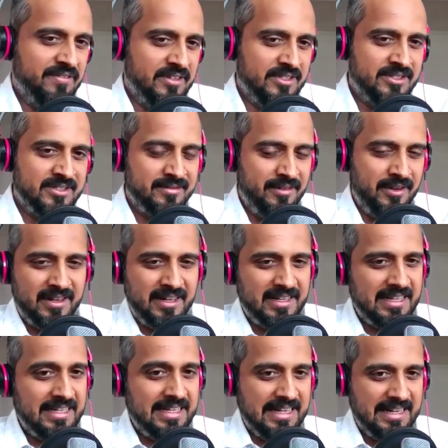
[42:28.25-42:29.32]
It's not like
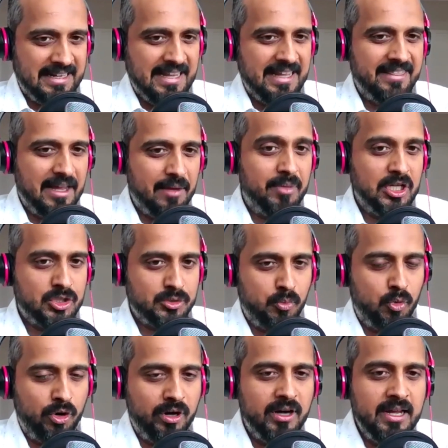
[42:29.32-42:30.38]
I can get that much
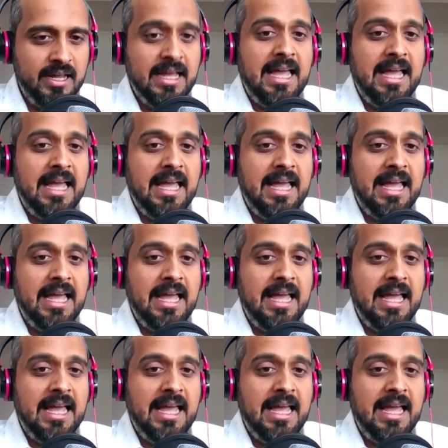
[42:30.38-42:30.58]
more.